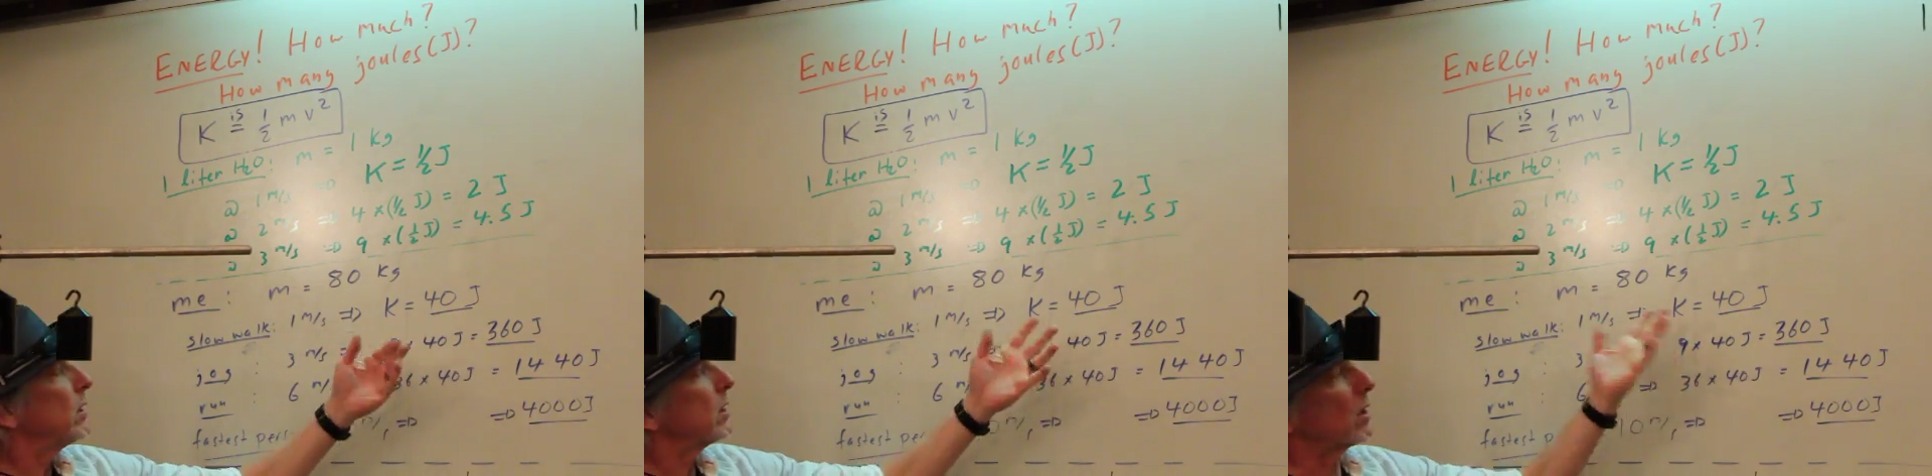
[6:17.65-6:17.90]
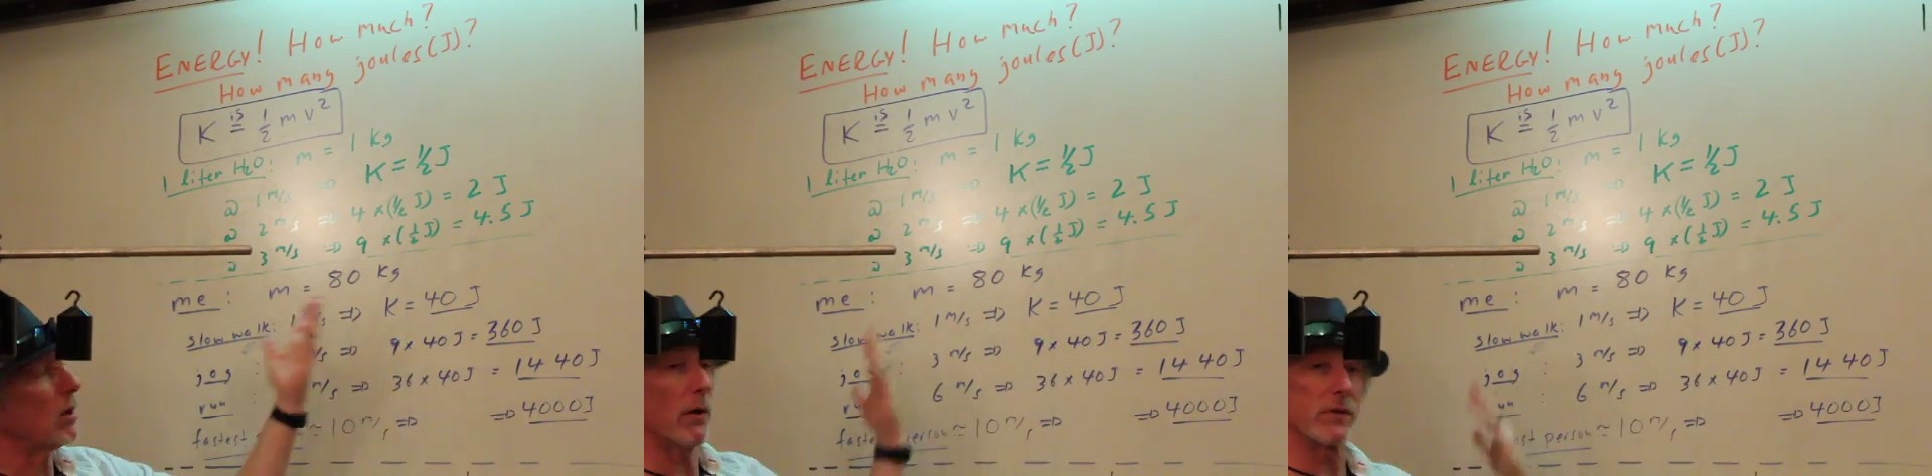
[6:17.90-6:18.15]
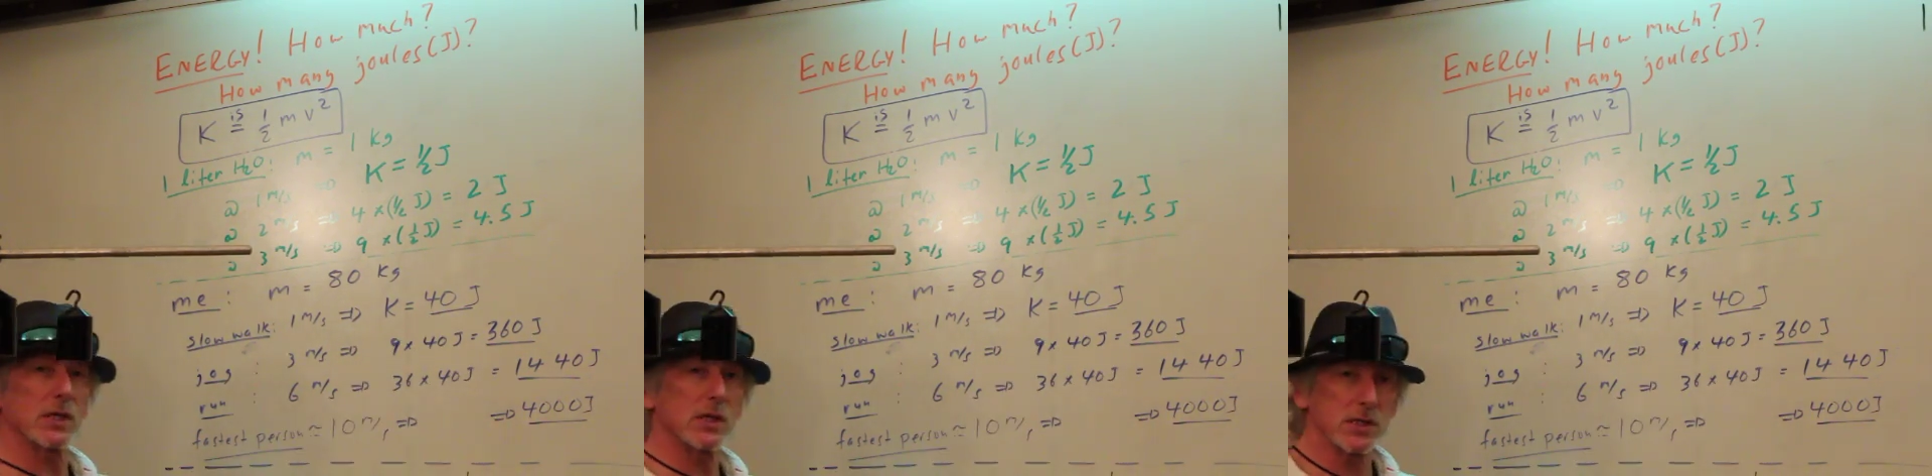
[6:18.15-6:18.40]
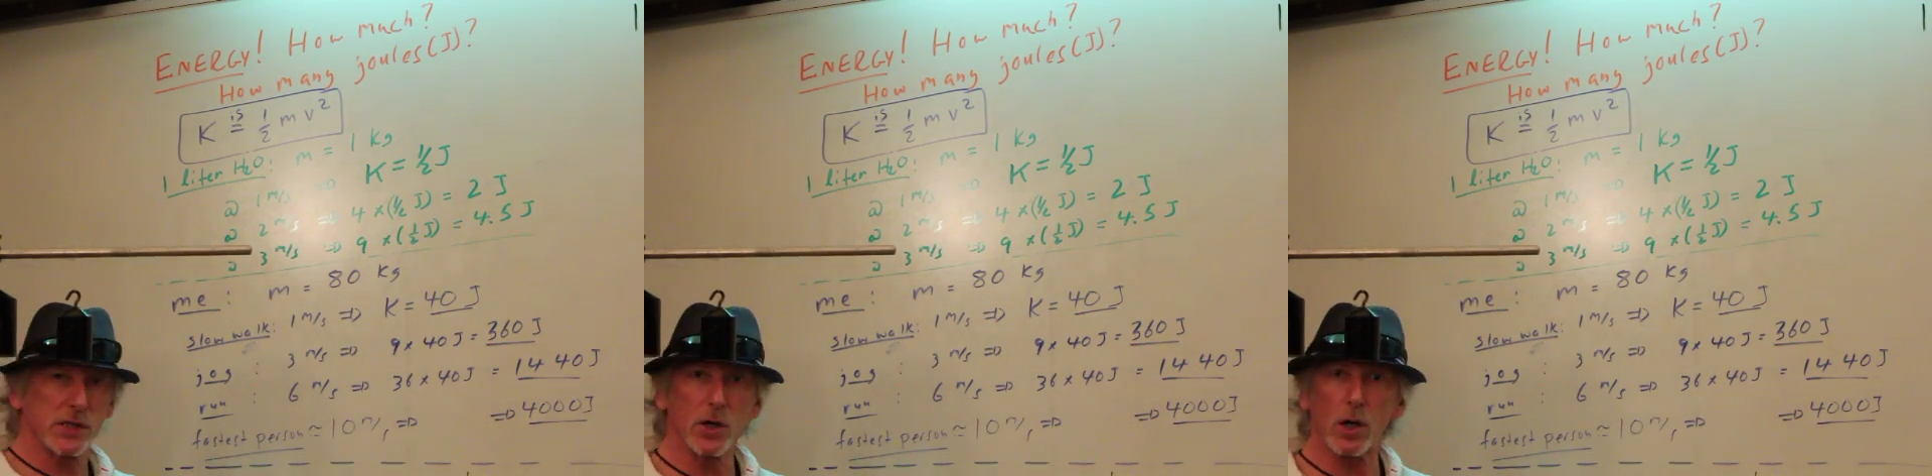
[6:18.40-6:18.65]
you know,
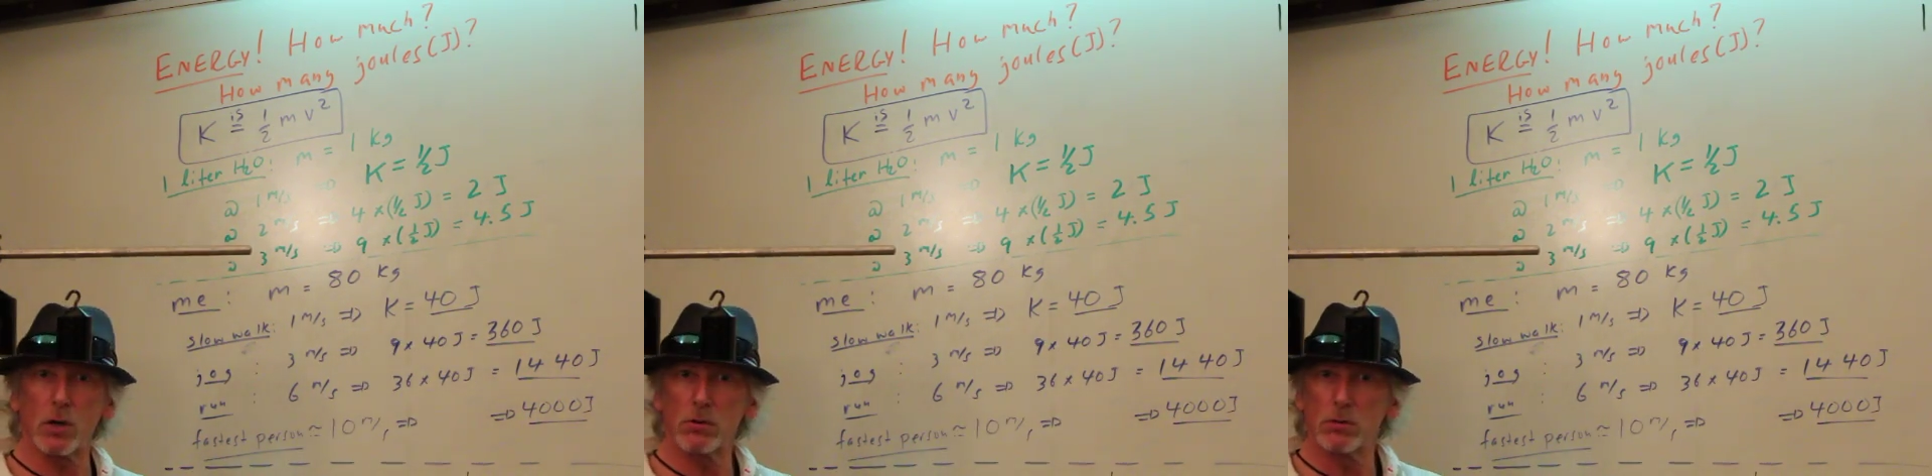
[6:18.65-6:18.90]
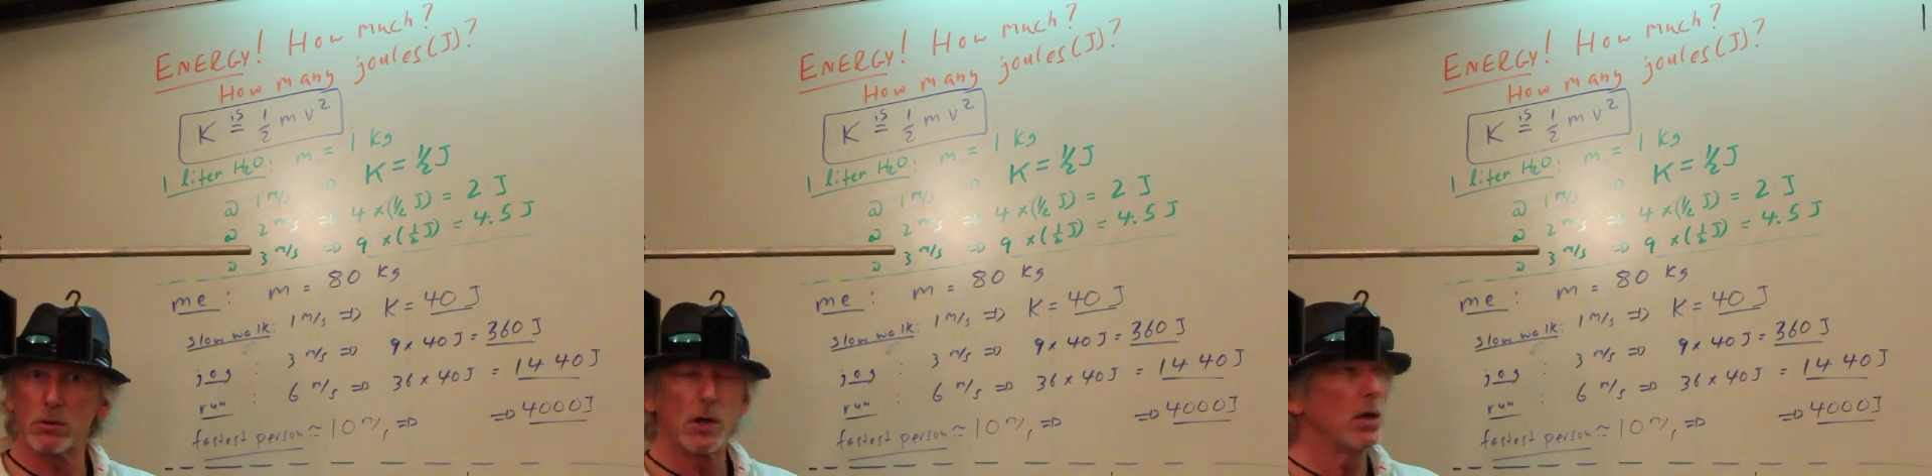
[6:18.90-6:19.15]
obviously 0.